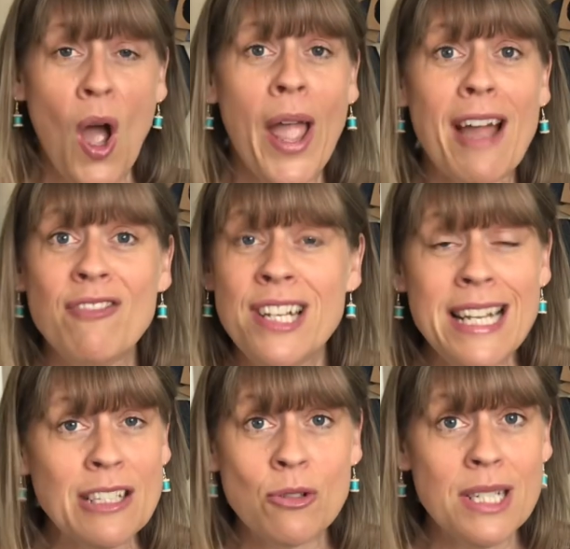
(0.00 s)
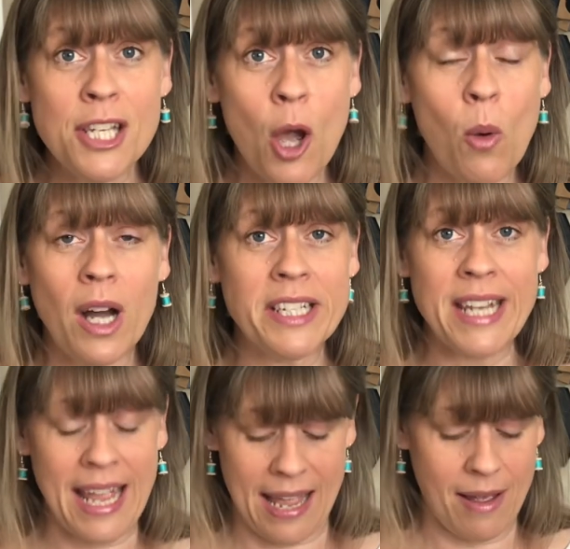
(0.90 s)
I have literally no
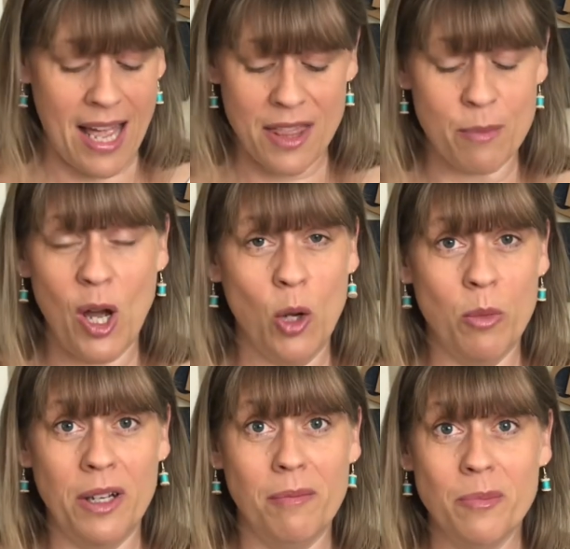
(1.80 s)
idea at the moment